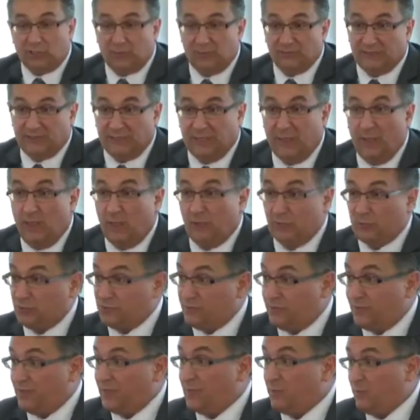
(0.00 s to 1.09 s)
Committee, which
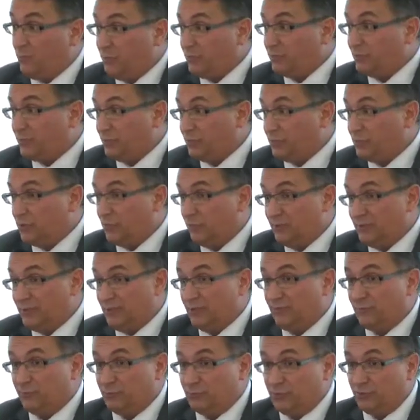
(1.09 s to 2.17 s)
is a very important
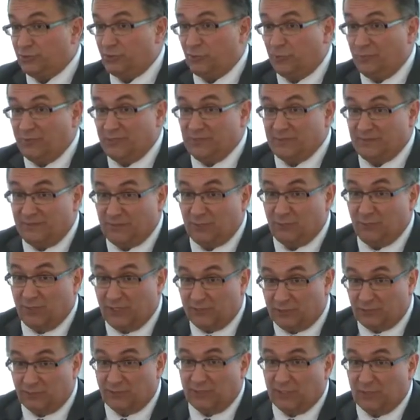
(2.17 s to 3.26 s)
committee for the topics that we
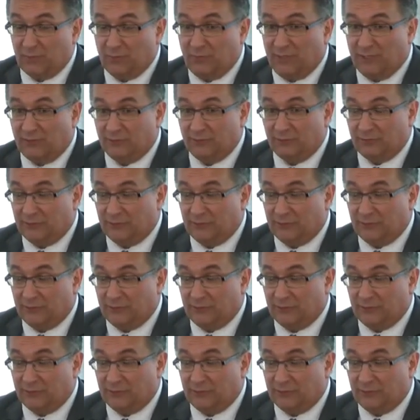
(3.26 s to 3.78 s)
are talking about